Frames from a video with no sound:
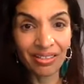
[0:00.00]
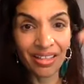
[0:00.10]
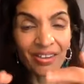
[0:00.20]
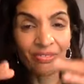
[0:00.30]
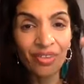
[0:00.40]

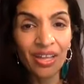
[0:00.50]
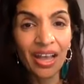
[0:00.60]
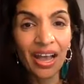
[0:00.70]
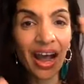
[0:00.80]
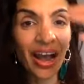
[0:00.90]
I've,
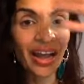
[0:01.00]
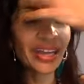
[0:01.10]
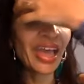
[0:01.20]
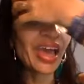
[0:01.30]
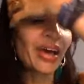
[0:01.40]

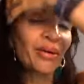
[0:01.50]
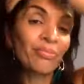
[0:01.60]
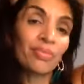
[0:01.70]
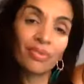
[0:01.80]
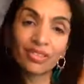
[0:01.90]
I
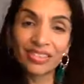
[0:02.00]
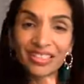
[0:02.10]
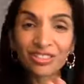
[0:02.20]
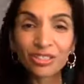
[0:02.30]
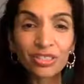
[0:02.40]
am,
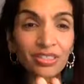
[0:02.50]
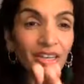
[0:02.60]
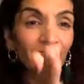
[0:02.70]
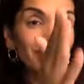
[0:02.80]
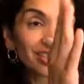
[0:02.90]
this is,
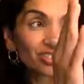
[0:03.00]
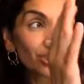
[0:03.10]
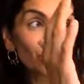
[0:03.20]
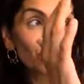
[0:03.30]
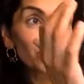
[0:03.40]
this
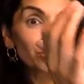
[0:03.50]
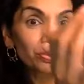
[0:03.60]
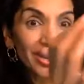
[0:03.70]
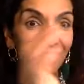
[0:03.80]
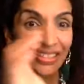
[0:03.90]
is what's
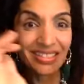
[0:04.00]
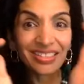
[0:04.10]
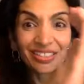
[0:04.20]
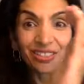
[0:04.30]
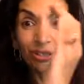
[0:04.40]
right,
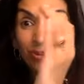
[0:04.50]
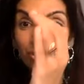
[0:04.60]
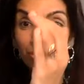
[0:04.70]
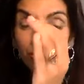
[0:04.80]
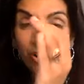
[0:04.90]
this is
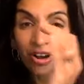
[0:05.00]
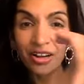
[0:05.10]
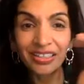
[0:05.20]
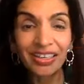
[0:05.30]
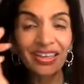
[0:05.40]
what's
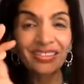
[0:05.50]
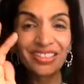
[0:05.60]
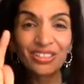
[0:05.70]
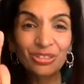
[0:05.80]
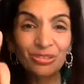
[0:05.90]
wrong.
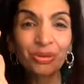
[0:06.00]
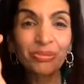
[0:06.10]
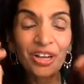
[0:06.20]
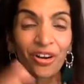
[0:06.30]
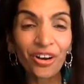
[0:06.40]
This is where
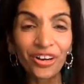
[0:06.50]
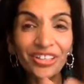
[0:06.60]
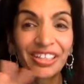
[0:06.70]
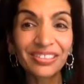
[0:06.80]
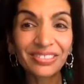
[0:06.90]
we
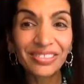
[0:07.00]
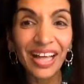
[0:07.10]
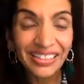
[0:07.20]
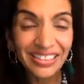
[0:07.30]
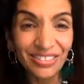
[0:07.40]
are
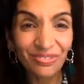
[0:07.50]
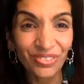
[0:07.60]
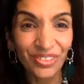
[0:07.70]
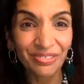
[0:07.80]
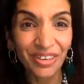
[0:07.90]

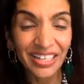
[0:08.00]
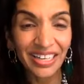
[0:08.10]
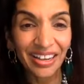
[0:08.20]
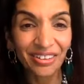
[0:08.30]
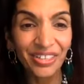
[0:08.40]
collectively right
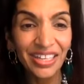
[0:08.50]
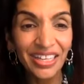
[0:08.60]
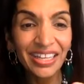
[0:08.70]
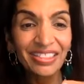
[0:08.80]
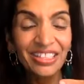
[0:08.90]
now
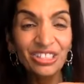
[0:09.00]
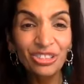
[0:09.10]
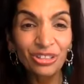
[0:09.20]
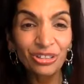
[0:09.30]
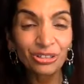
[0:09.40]
in this
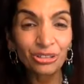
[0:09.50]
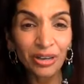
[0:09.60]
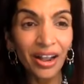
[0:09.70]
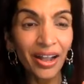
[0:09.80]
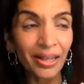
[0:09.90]
third
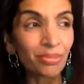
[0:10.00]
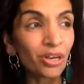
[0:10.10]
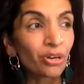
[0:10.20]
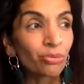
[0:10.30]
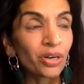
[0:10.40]
tribe
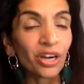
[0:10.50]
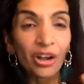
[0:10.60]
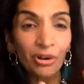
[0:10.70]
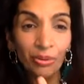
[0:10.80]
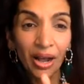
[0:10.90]
where
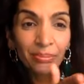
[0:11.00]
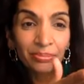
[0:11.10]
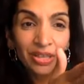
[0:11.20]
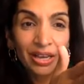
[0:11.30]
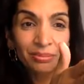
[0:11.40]
oh
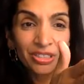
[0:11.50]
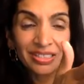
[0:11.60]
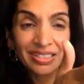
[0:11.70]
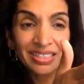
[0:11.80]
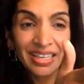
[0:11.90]
i'm i'm to
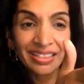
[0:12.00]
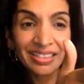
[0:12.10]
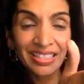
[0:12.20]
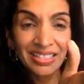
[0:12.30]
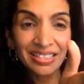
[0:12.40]
stay in
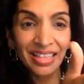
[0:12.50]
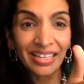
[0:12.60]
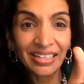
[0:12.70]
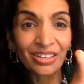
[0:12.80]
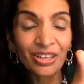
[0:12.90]
this
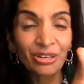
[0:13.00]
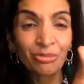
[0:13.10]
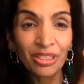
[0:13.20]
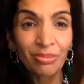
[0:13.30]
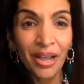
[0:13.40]
lane
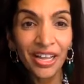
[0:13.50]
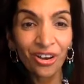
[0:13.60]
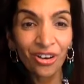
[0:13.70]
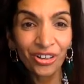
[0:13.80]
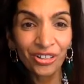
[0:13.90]
with my
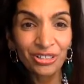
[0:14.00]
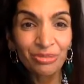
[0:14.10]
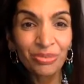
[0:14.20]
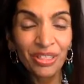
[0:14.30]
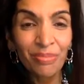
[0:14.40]
heart
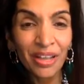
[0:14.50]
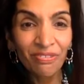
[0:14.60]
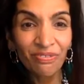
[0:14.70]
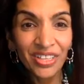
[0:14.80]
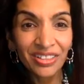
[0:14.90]
with my
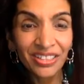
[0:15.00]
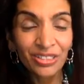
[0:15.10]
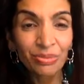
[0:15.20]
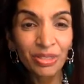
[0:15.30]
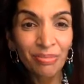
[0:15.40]

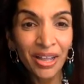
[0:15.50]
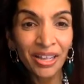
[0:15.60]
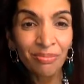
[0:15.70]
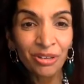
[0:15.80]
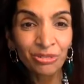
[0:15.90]
feelings with my
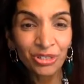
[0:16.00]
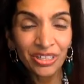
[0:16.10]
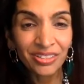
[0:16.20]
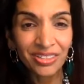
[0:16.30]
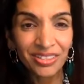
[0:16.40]

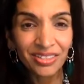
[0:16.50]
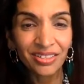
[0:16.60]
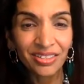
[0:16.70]
emotions